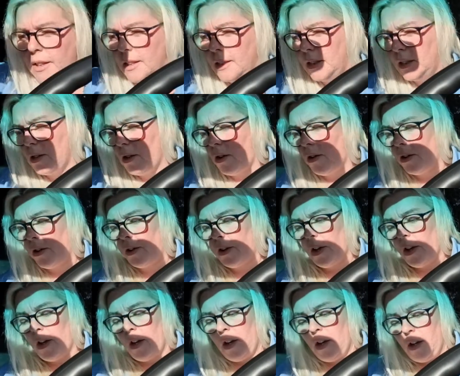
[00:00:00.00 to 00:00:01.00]
as though
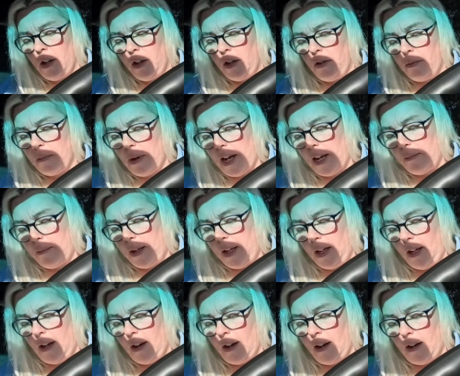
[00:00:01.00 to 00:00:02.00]
you may
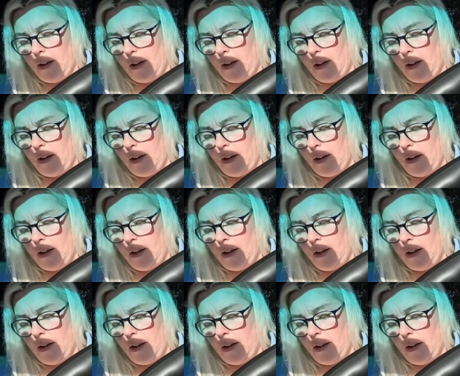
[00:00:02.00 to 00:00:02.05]
be